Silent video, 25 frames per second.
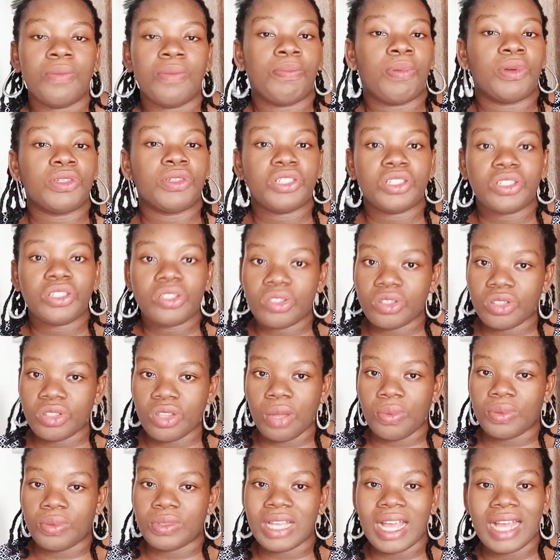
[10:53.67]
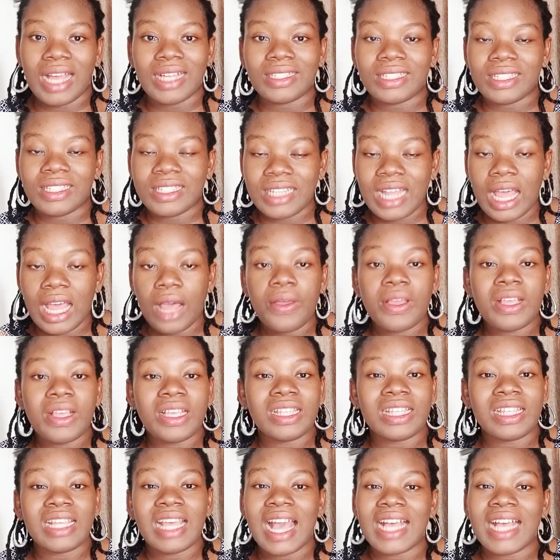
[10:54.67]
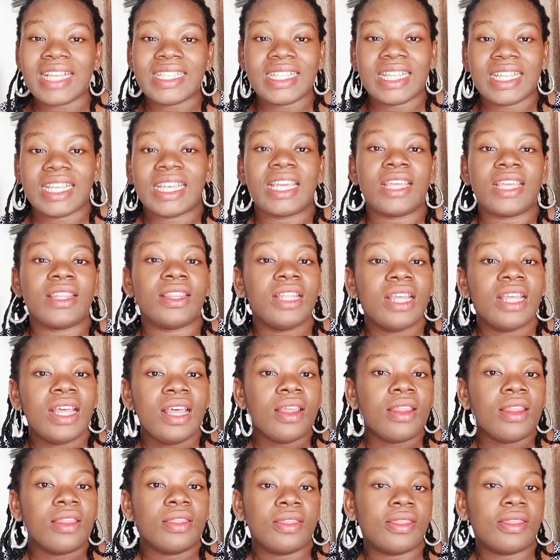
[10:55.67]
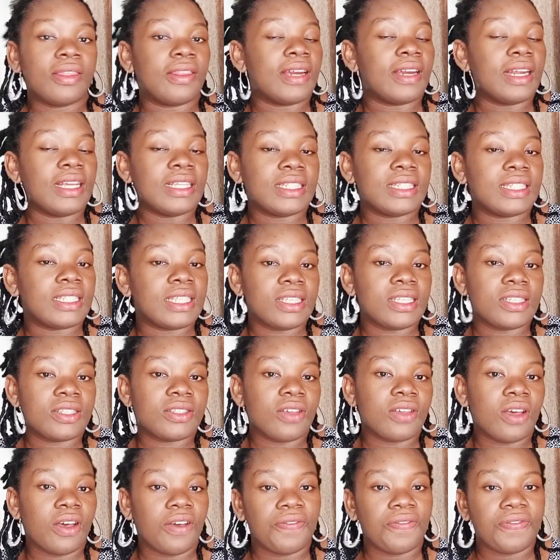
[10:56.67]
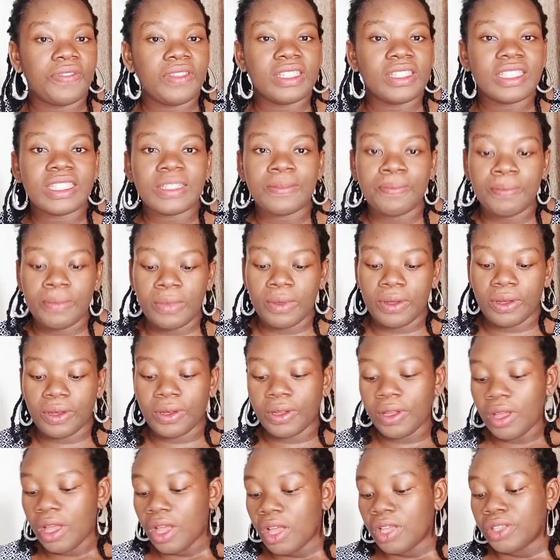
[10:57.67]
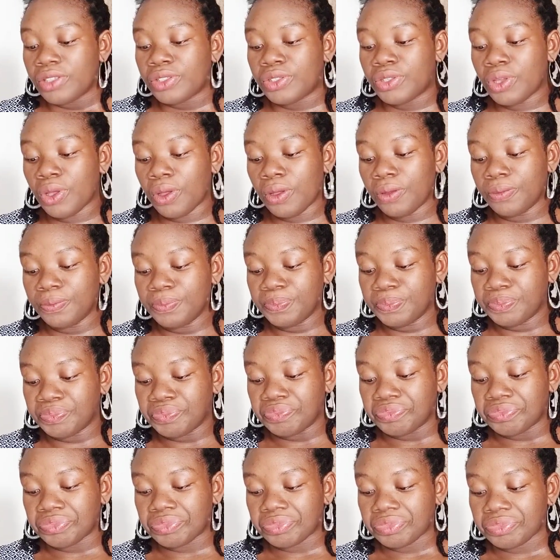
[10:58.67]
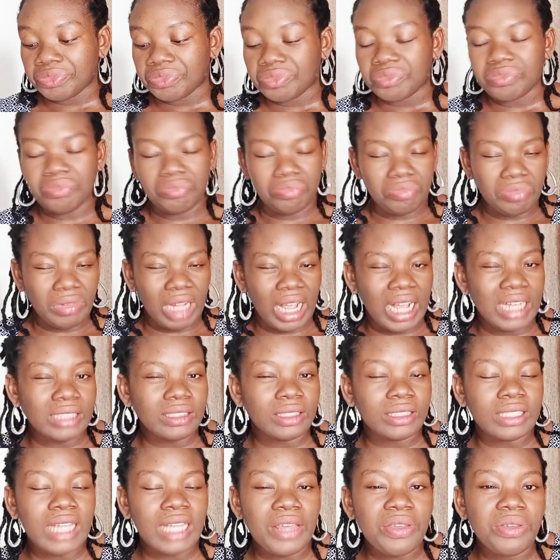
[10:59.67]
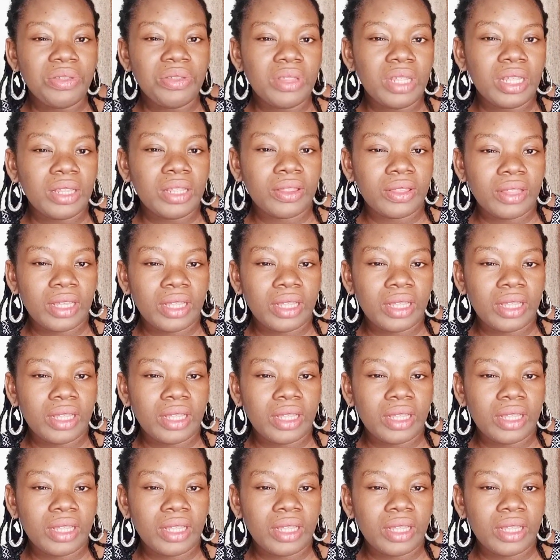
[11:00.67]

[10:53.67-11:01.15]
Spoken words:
purging stopped, and now he has taken 3 tins of this milk. So another unique